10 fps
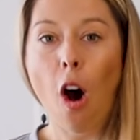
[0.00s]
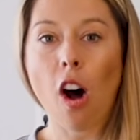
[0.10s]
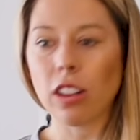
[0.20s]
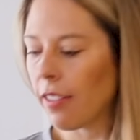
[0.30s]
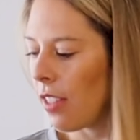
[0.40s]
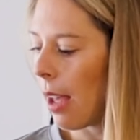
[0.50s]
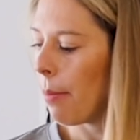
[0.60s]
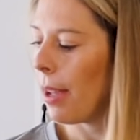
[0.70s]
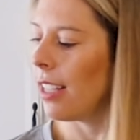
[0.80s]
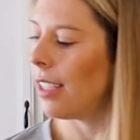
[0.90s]
All of
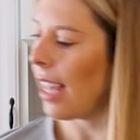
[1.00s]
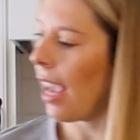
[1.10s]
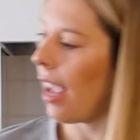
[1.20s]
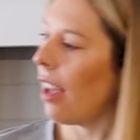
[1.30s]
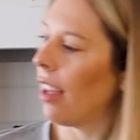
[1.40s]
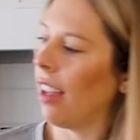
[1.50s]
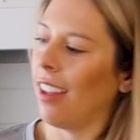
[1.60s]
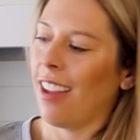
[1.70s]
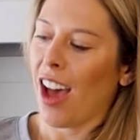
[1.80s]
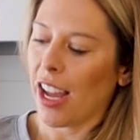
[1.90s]
them say
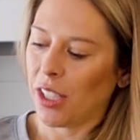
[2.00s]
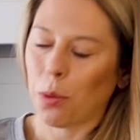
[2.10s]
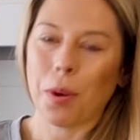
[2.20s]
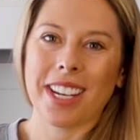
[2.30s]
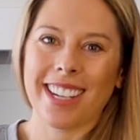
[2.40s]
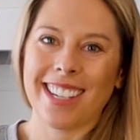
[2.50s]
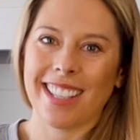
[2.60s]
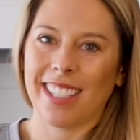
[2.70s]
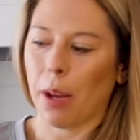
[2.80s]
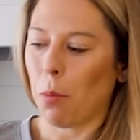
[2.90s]
unsweetened
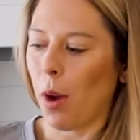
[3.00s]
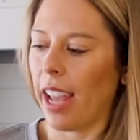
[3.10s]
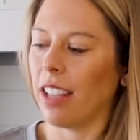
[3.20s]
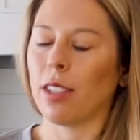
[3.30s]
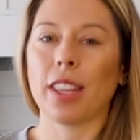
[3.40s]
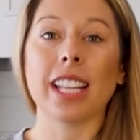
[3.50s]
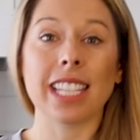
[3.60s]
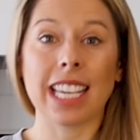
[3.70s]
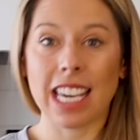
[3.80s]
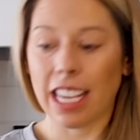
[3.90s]
in some way. So
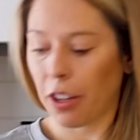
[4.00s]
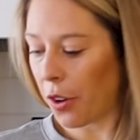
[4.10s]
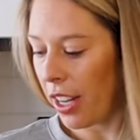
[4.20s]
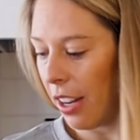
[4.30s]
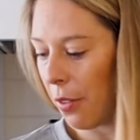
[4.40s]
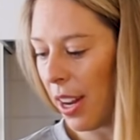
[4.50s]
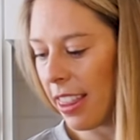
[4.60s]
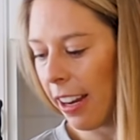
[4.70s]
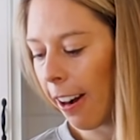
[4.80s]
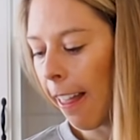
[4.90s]
that's a key ingredient
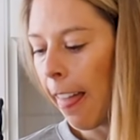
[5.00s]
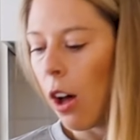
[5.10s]
right there.